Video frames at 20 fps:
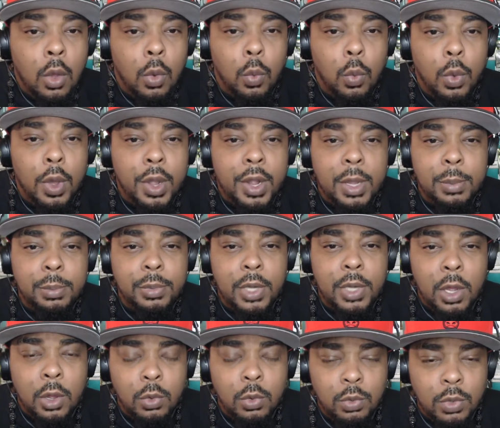What up,
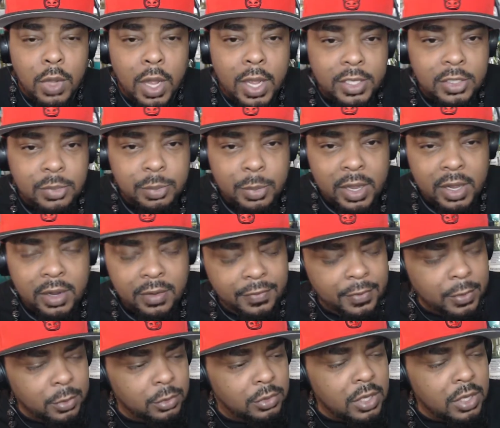though? Heist Man, the
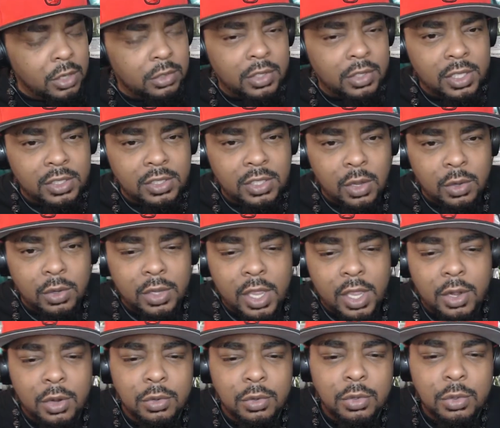fo talk that talk
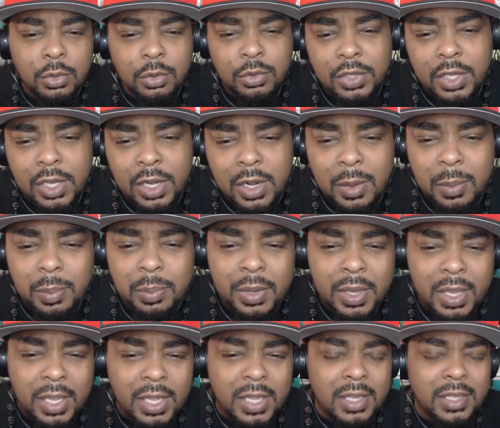ghetto news and
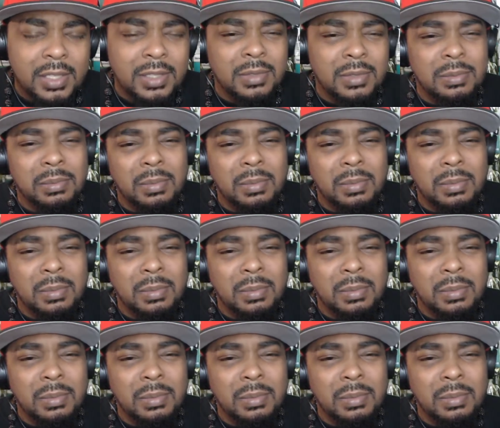opinions.